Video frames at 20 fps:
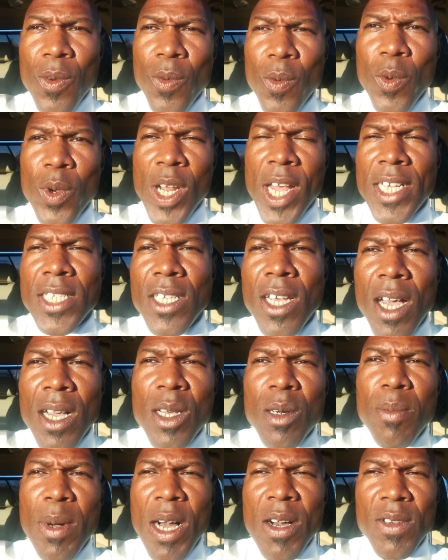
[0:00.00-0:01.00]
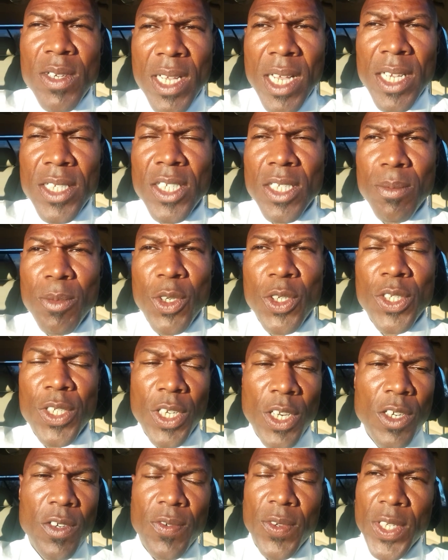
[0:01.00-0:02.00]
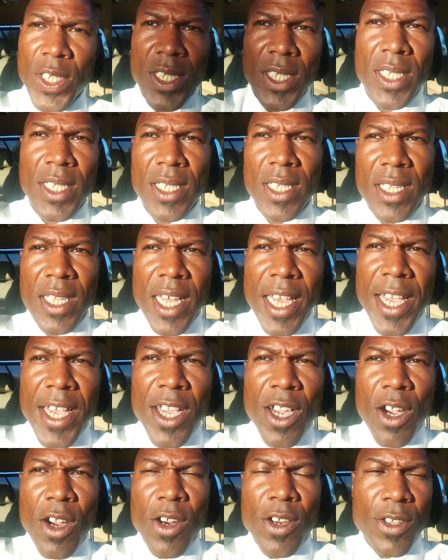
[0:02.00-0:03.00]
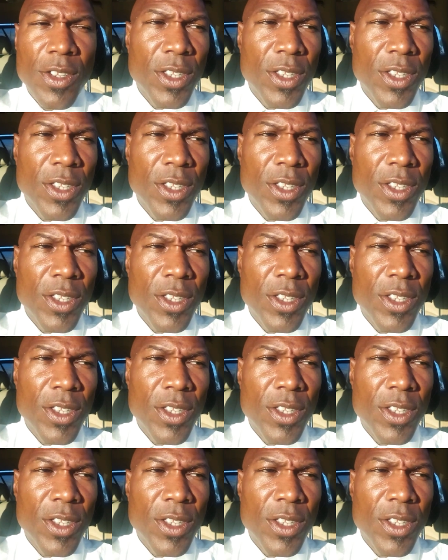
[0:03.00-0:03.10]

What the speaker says: When I talk about customer service, they are